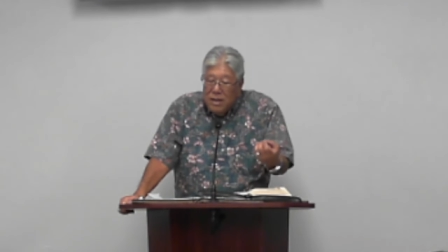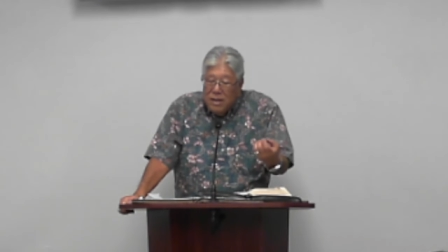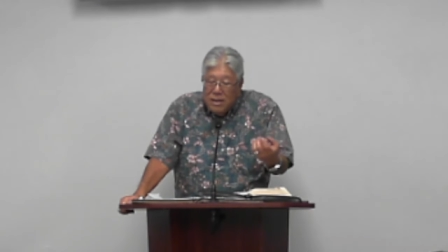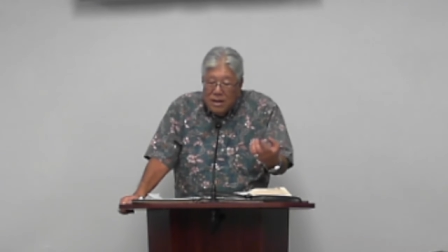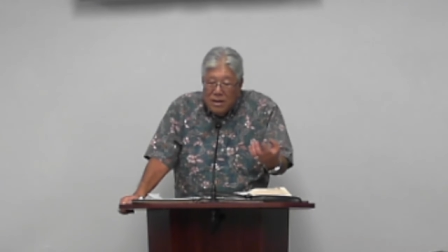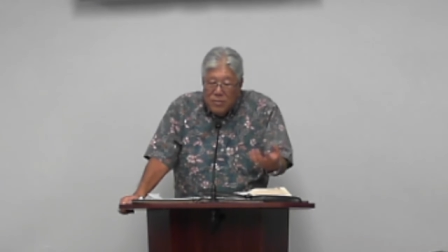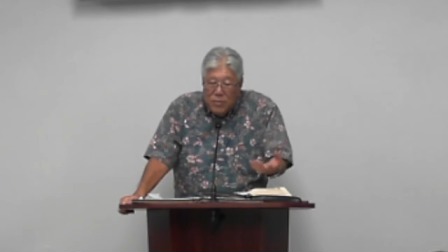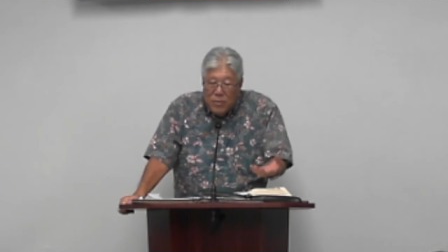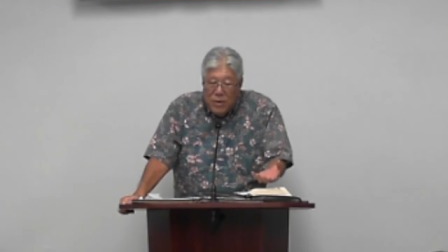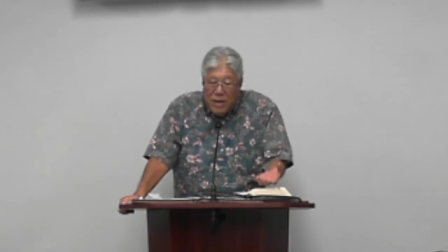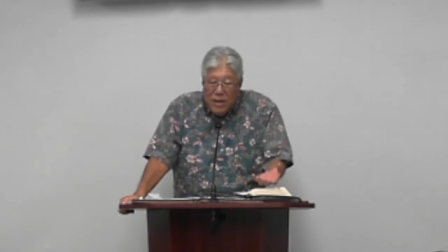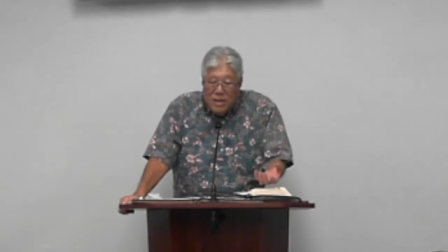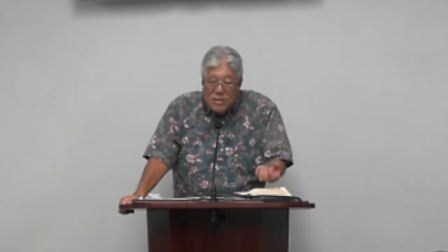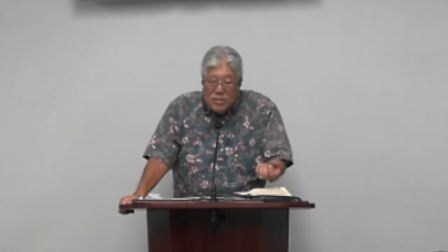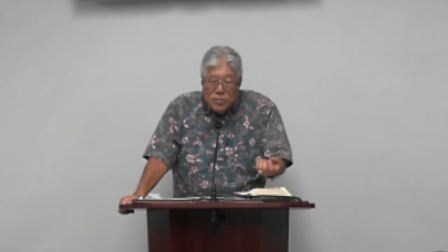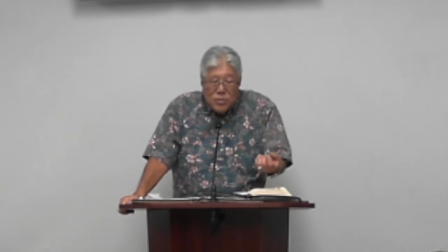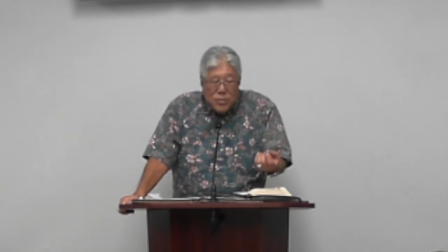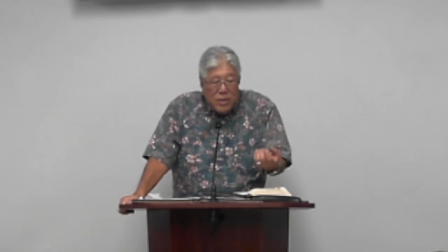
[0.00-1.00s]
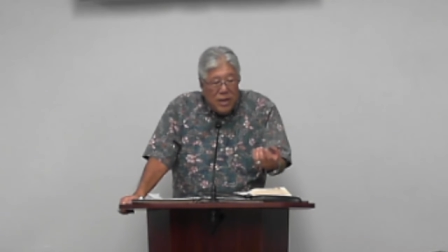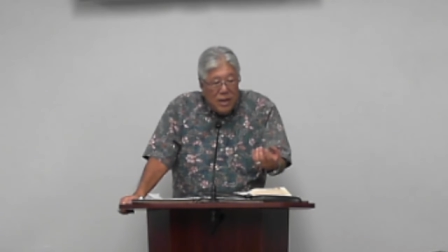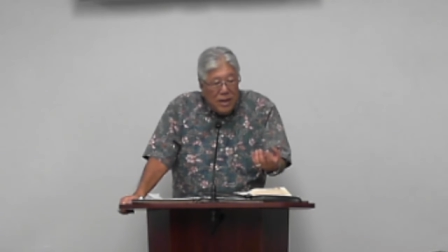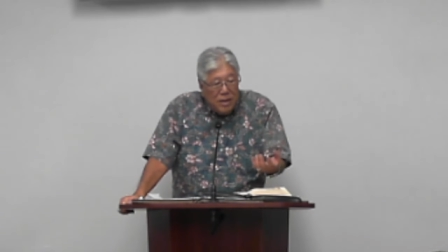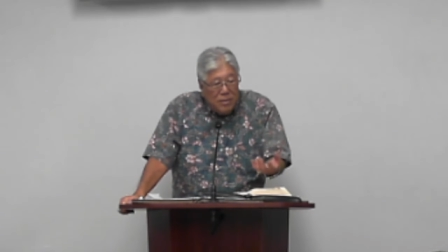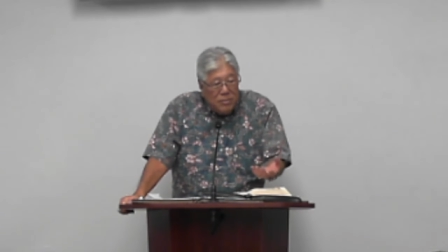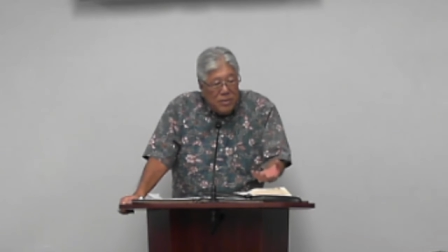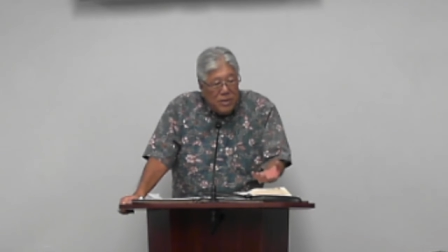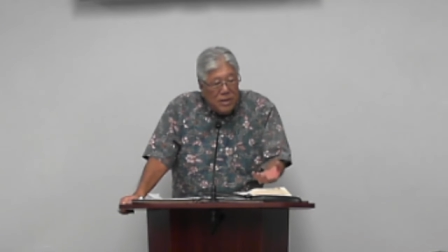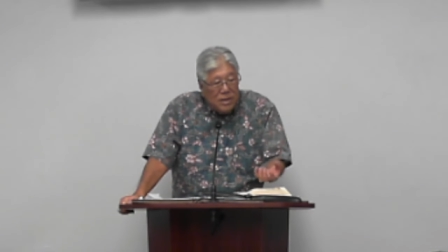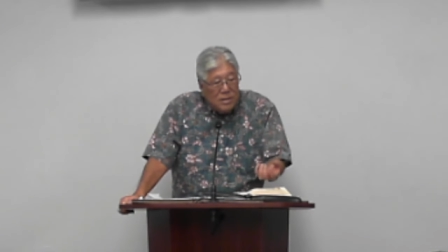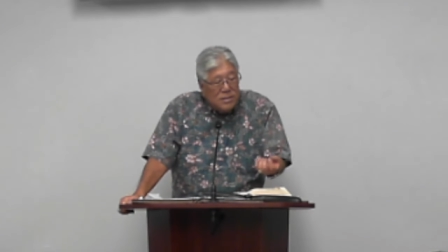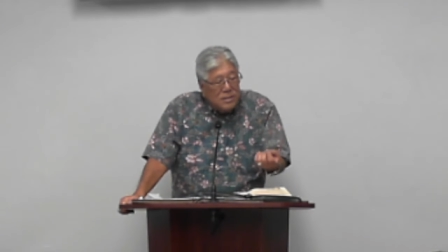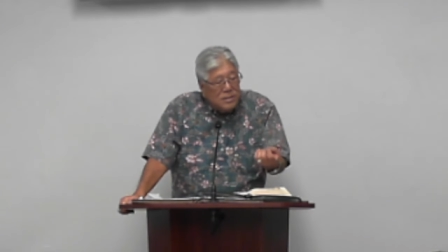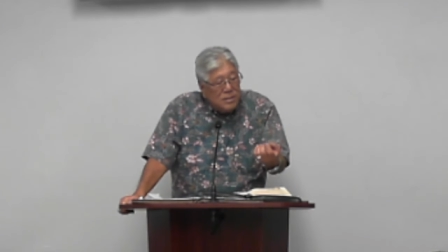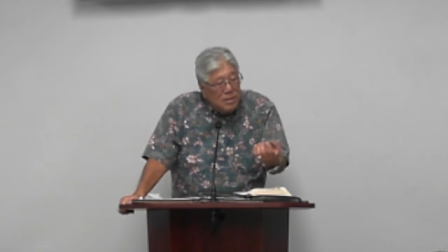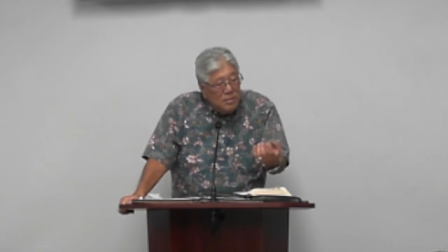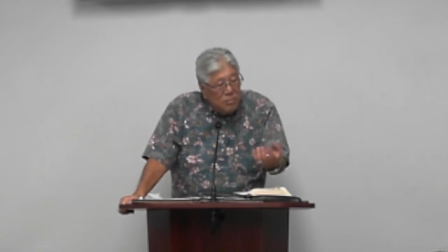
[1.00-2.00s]
That way is only emptiness.
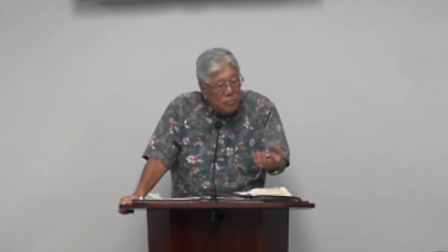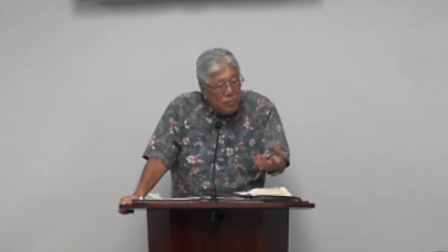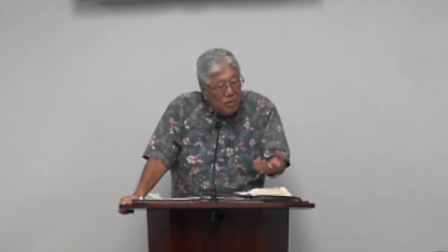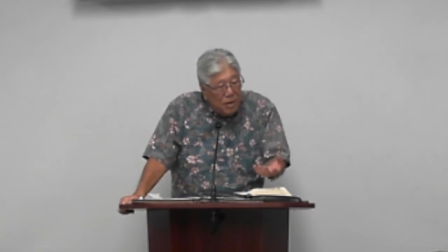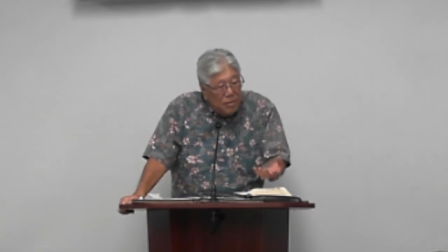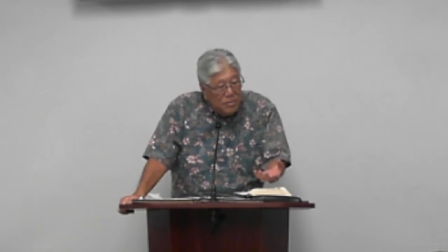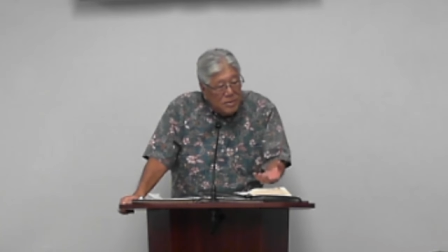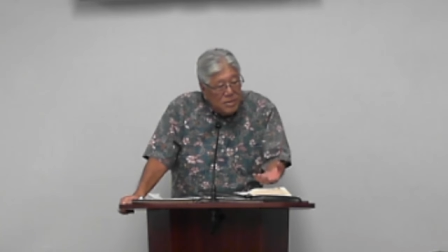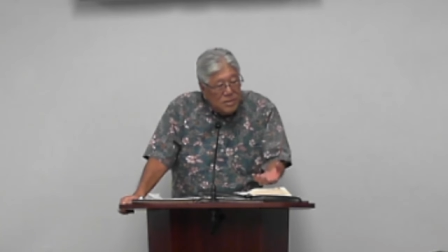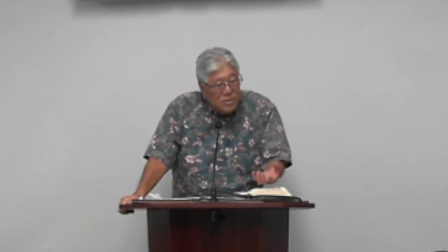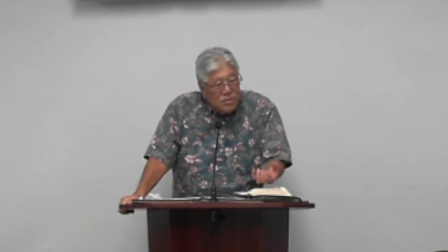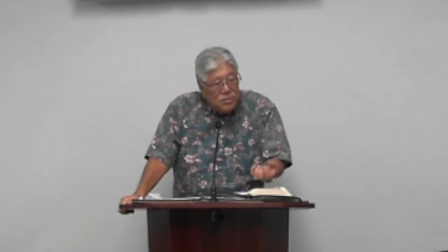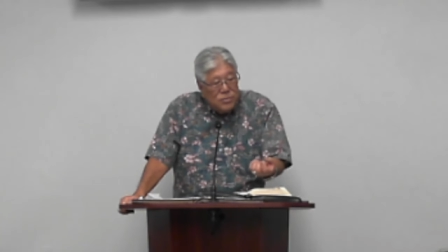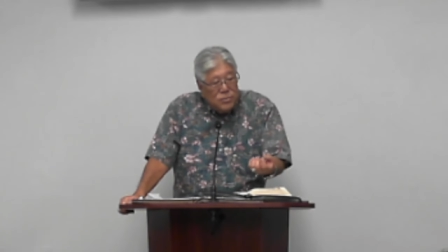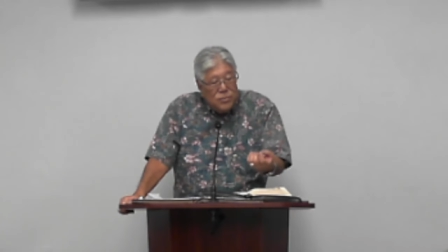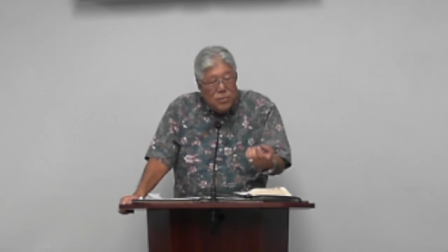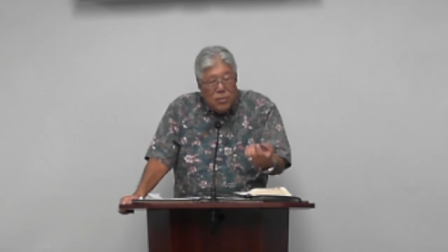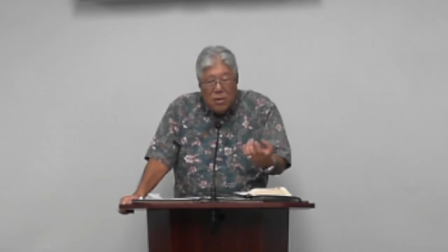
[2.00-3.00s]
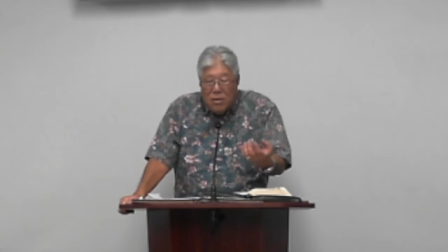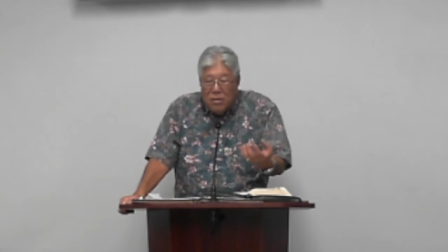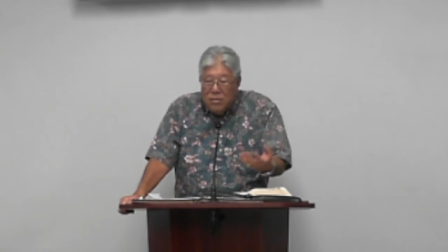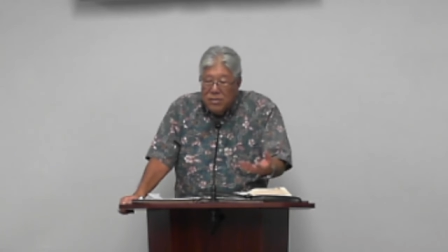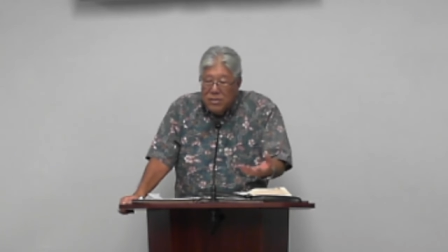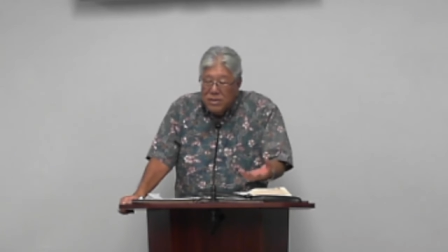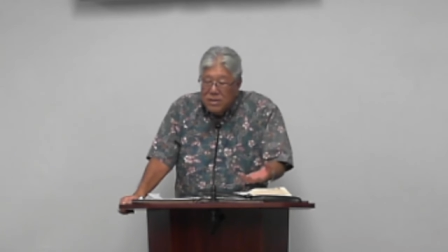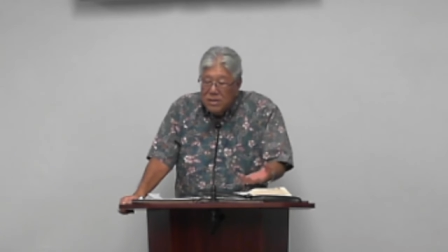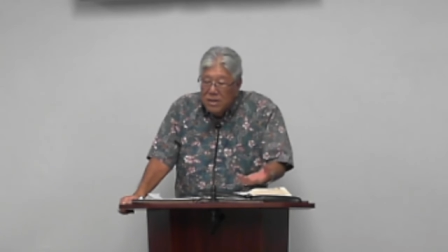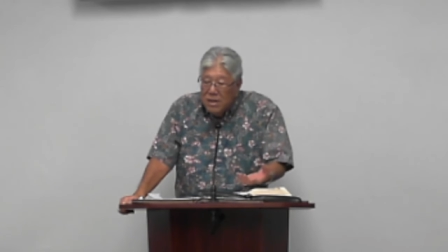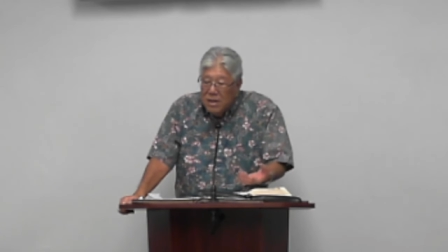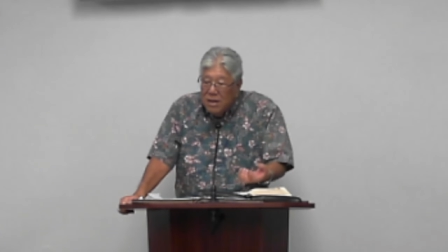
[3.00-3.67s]
Sin promises you all the